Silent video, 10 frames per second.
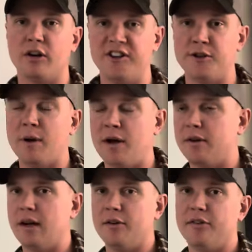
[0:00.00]
in your mountain
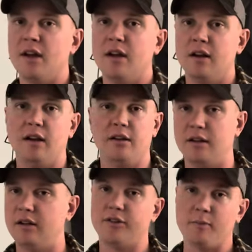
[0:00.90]
house and
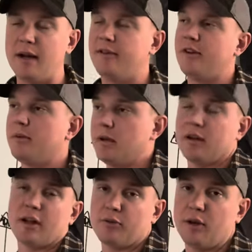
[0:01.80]
it's amazing but
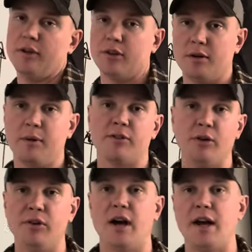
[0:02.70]
guess what you're going to be so
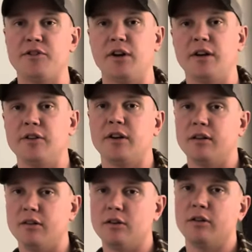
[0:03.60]
dehydrated you're going to
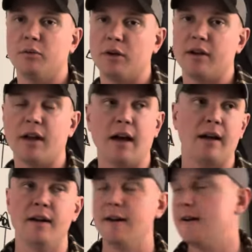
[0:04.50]
literally want to die
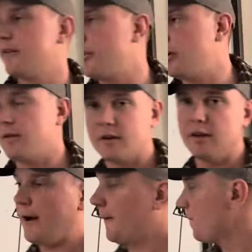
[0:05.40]
so good
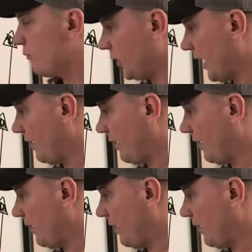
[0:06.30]
luck. But yeah,